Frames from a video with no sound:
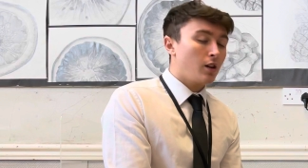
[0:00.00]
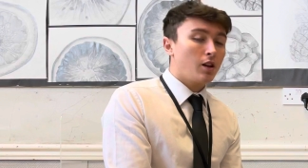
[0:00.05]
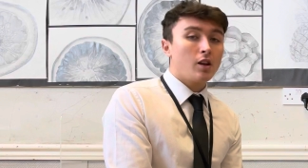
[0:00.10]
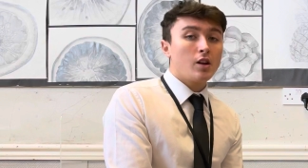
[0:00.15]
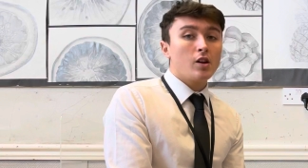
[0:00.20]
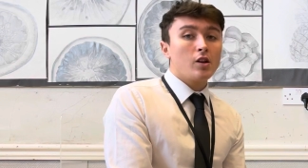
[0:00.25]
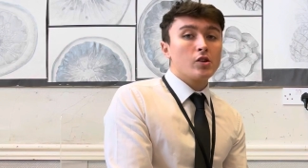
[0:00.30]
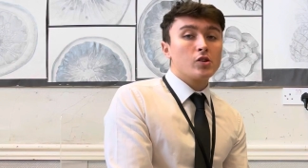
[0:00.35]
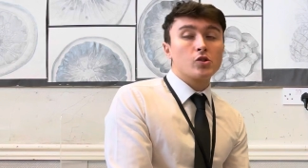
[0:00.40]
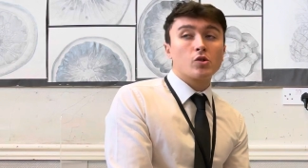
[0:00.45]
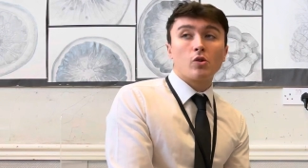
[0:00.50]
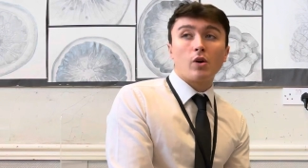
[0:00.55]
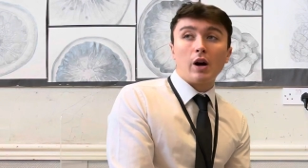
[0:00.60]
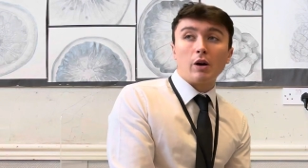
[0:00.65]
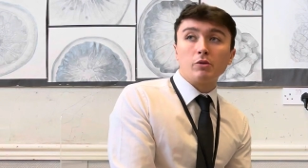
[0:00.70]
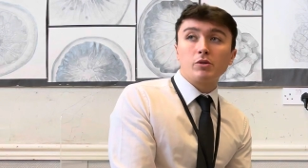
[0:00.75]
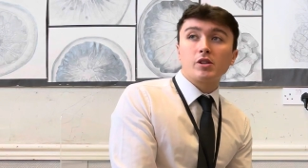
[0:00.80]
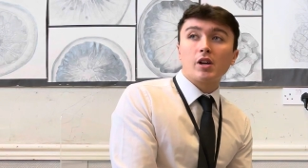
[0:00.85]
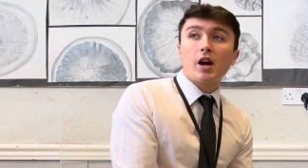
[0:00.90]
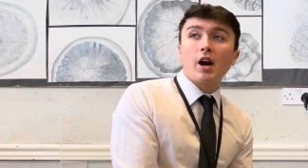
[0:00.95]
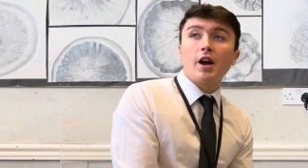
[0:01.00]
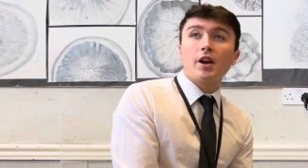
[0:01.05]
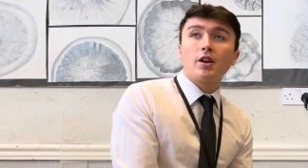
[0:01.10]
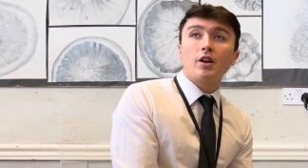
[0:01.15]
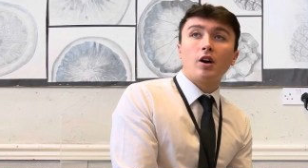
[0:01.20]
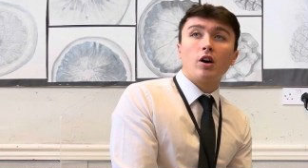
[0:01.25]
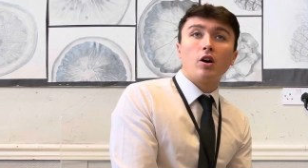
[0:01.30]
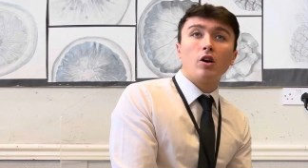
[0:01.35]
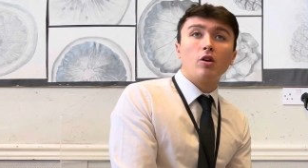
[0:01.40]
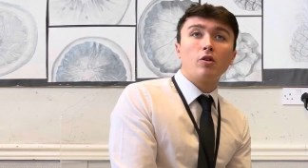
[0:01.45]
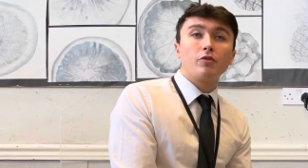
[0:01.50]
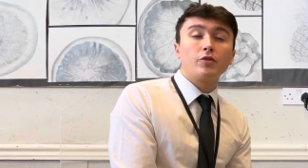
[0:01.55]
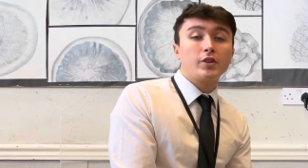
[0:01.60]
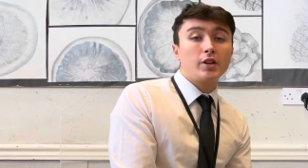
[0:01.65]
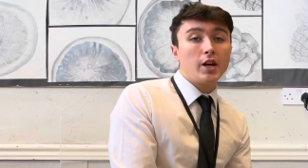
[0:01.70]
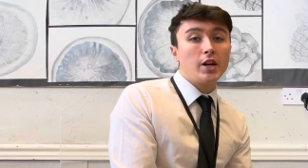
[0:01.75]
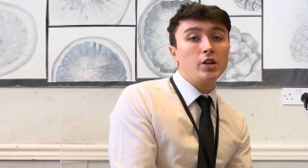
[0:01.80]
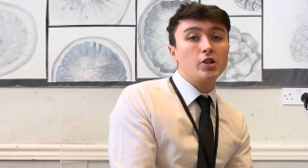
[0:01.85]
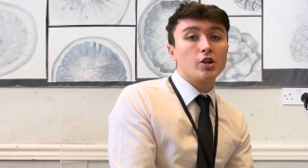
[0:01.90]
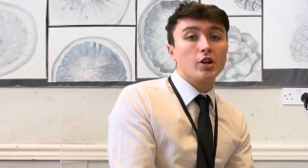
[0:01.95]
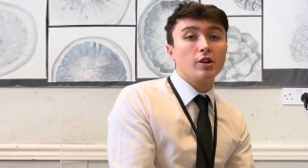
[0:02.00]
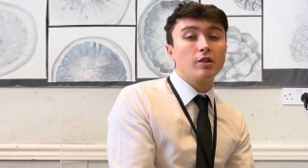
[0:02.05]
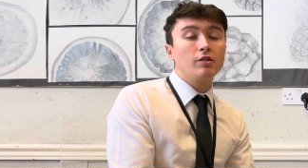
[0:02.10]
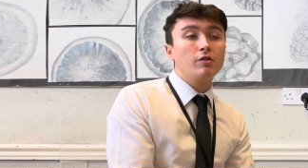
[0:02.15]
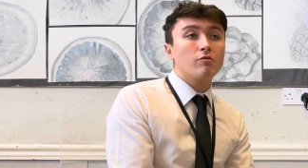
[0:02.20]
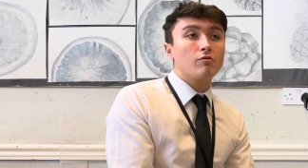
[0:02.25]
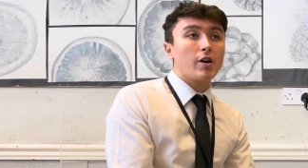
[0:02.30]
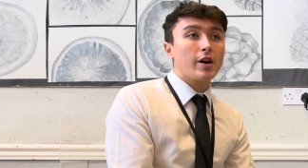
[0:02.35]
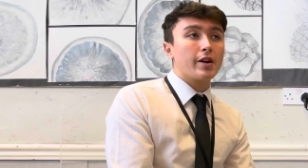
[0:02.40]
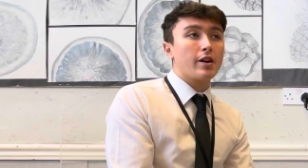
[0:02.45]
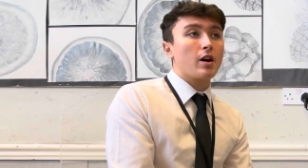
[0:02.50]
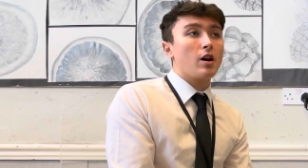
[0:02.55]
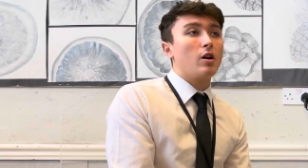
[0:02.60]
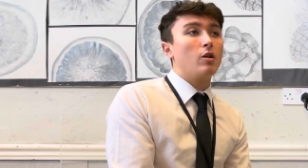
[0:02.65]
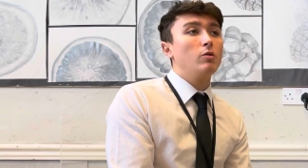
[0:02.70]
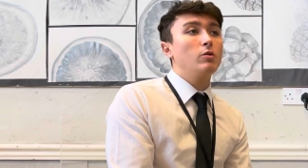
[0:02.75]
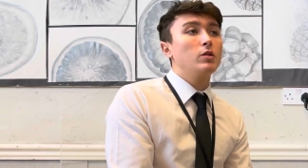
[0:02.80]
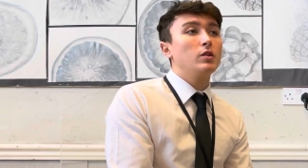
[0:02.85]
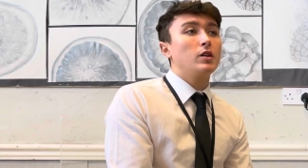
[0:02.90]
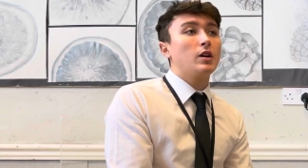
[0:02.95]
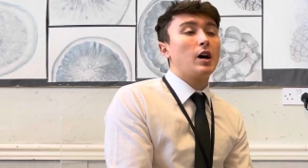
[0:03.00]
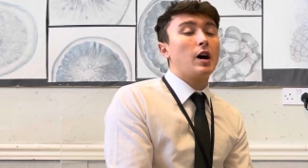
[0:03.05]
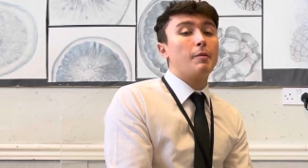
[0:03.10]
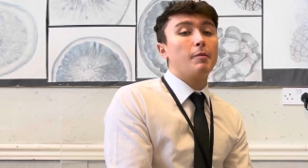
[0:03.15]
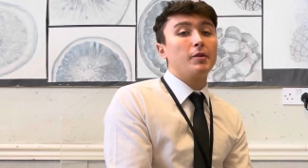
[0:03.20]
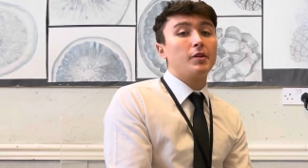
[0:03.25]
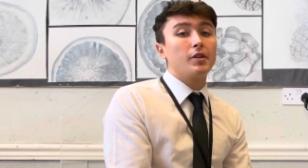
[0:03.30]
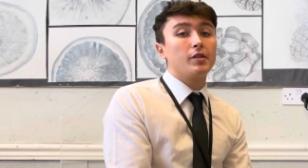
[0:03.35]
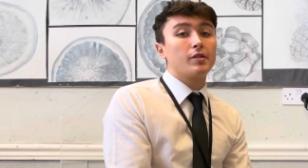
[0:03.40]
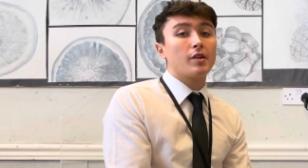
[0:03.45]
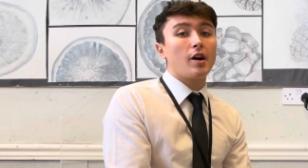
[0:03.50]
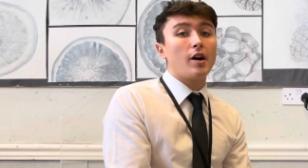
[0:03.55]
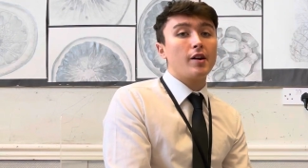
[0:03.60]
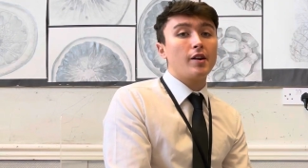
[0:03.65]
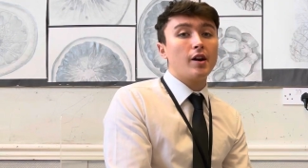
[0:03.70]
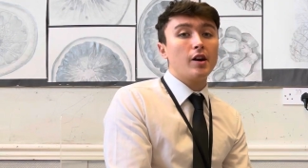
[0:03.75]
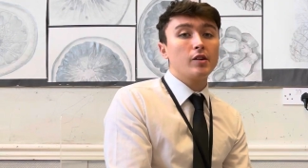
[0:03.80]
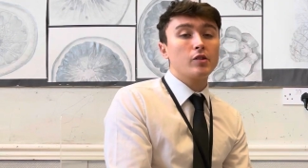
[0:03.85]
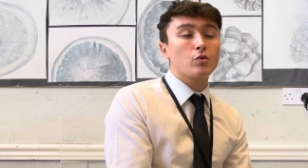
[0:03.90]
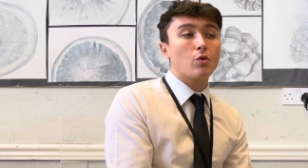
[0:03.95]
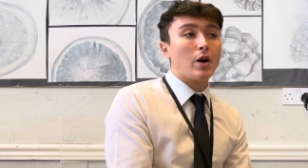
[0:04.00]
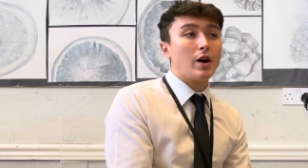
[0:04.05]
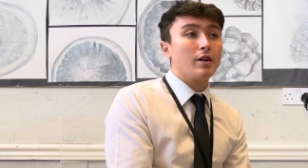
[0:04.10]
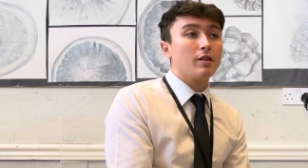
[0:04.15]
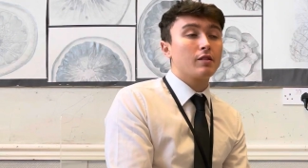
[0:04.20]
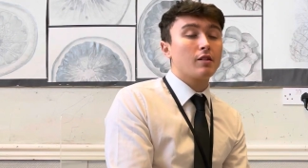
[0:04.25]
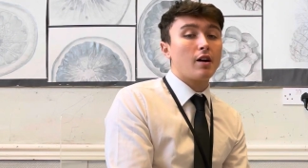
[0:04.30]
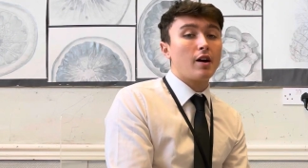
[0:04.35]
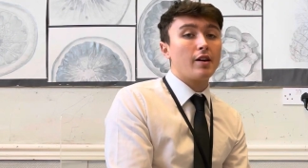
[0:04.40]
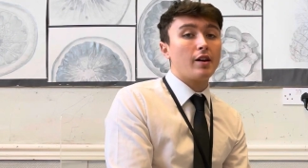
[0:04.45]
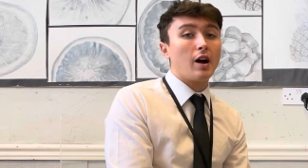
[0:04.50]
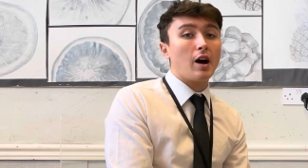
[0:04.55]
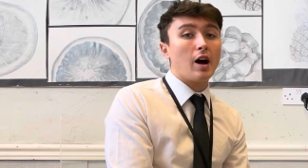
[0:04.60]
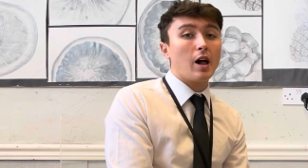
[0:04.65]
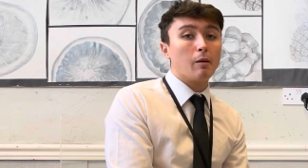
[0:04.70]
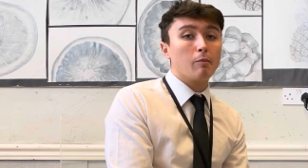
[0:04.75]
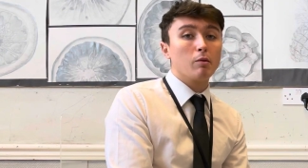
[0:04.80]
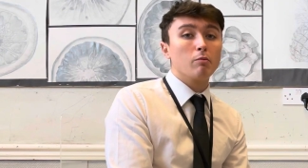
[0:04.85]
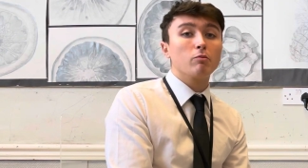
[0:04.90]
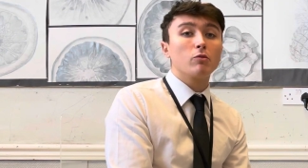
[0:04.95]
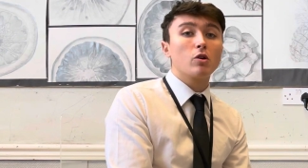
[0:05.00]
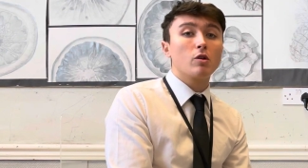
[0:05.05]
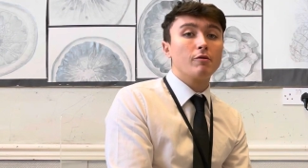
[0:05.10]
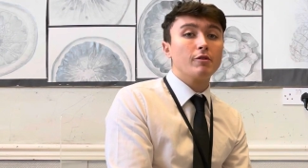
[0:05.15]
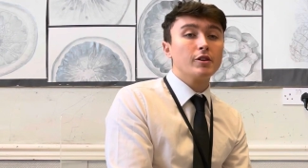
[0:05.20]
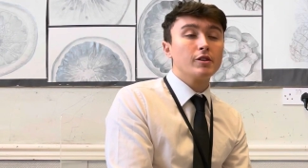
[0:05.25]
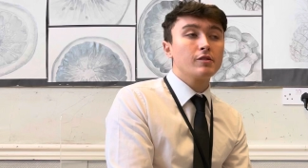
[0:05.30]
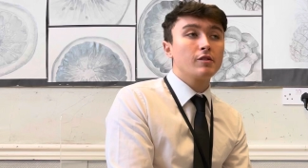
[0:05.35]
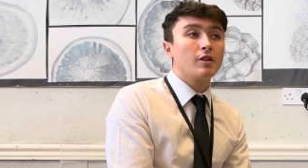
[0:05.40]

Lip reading: So outside of teaching, right now, I'm a designer, so I design album covers.